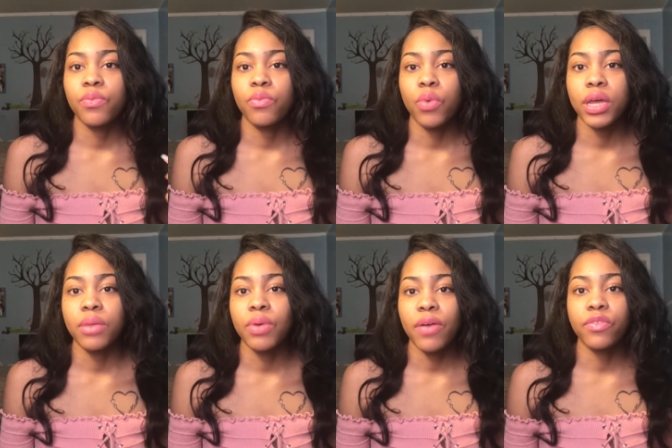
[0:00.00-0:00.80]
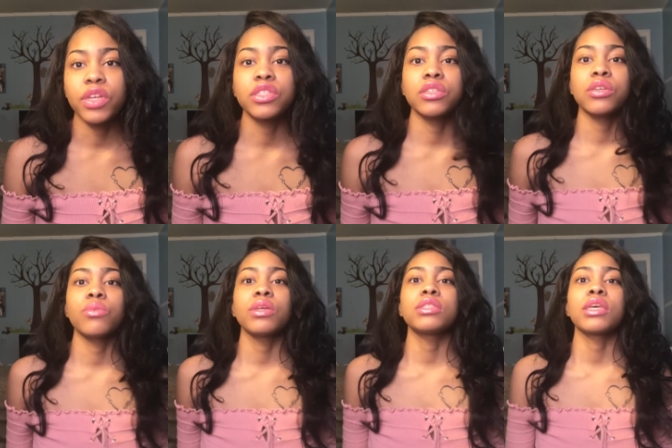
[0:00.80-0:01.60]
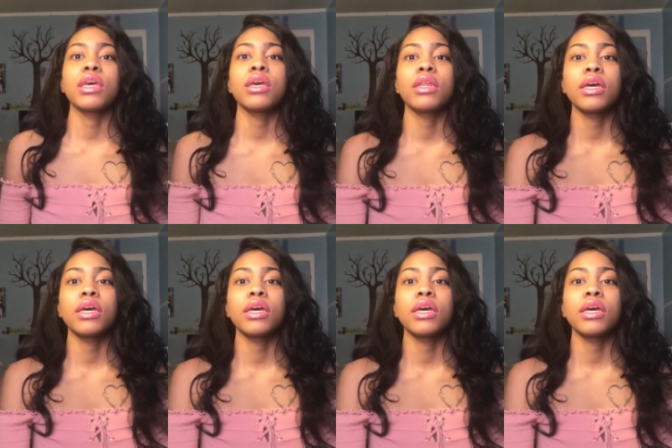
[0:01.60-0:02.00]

way to have a relationship with his kid.